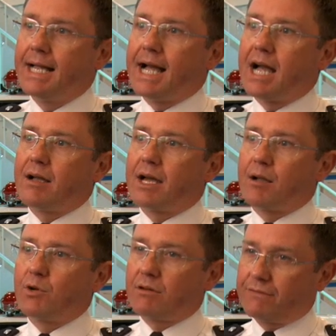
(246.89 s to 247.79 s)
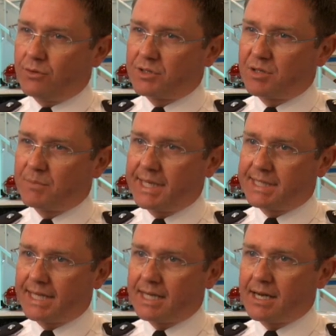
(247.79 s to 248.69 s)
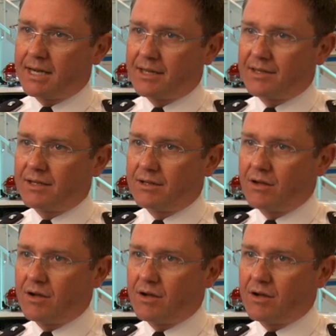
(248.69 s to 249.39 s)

And I'm looking forward to meeting other